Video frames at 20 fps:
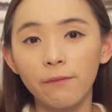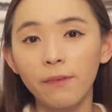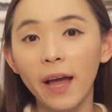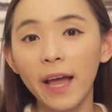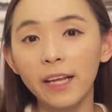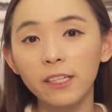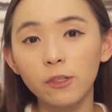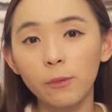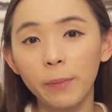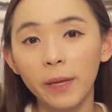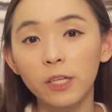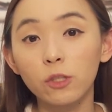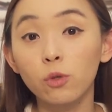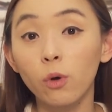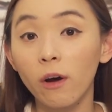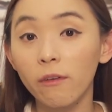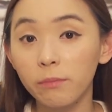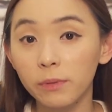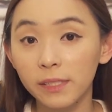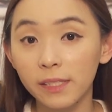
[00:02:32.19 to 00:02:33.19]
If I had to pay
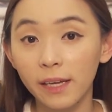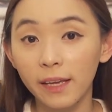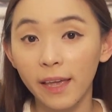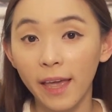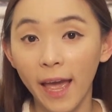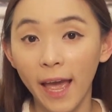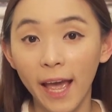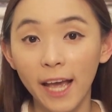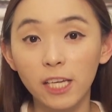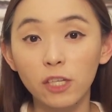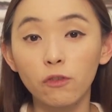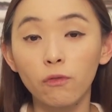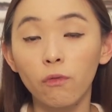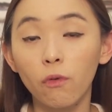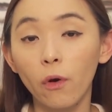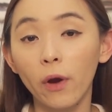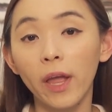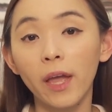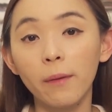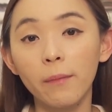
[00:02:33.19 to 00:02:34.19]
12% cash
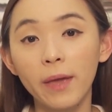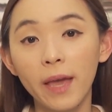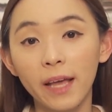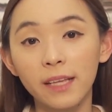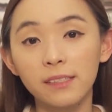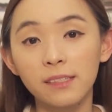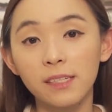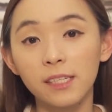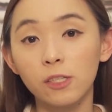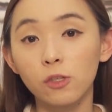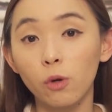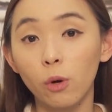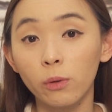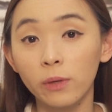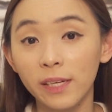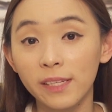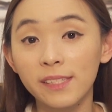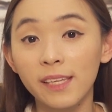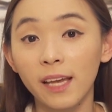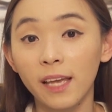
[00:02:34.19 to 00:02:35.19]
for ABSD to
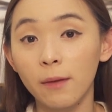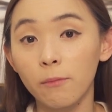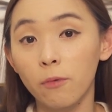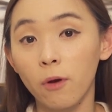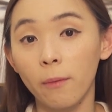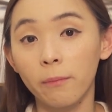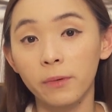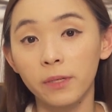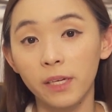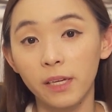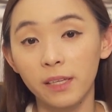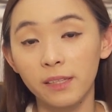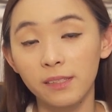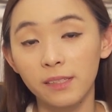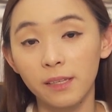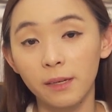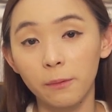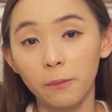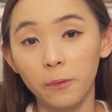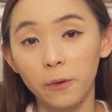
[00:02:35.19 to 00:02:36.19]
own a second property in
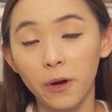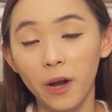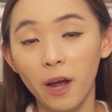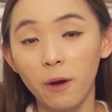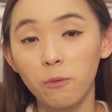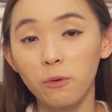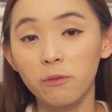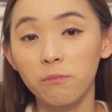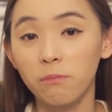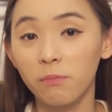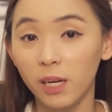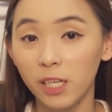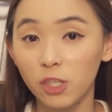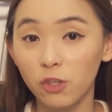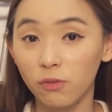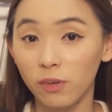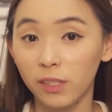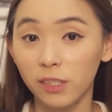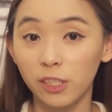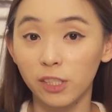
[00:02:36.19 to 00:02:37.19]
Singapore, I would
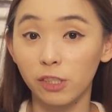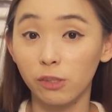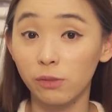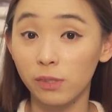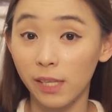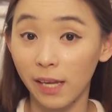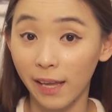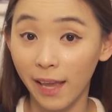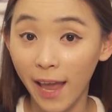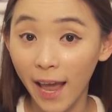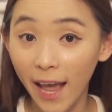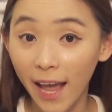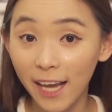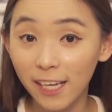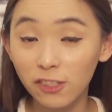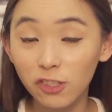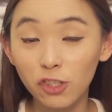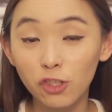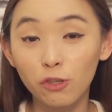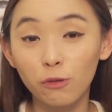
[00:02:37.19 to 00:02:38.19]
much rather use that
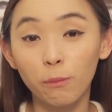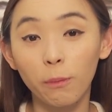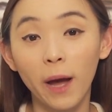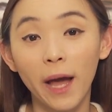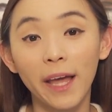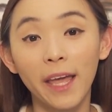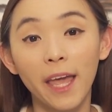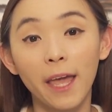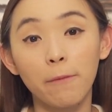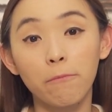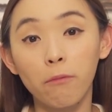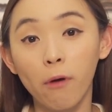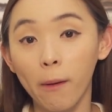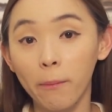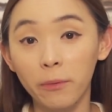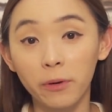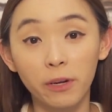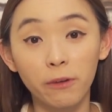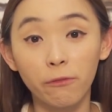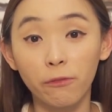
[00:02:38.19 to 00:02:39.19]
cash to buy a
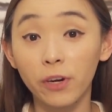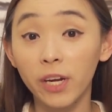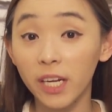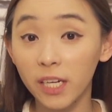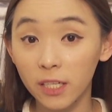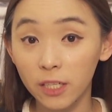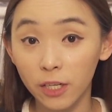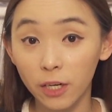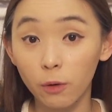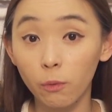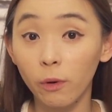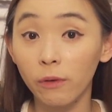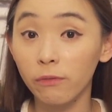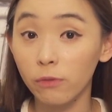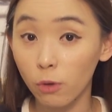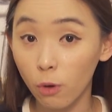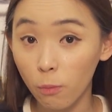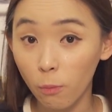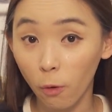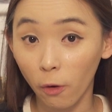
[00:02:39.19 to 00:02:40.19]
property free and clear with
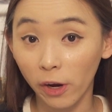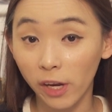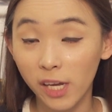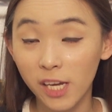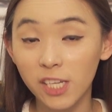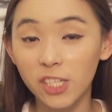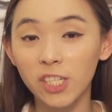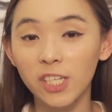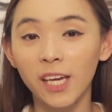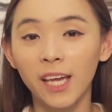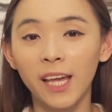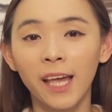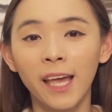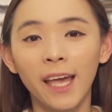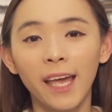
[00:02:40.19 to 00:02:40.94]
no mortgage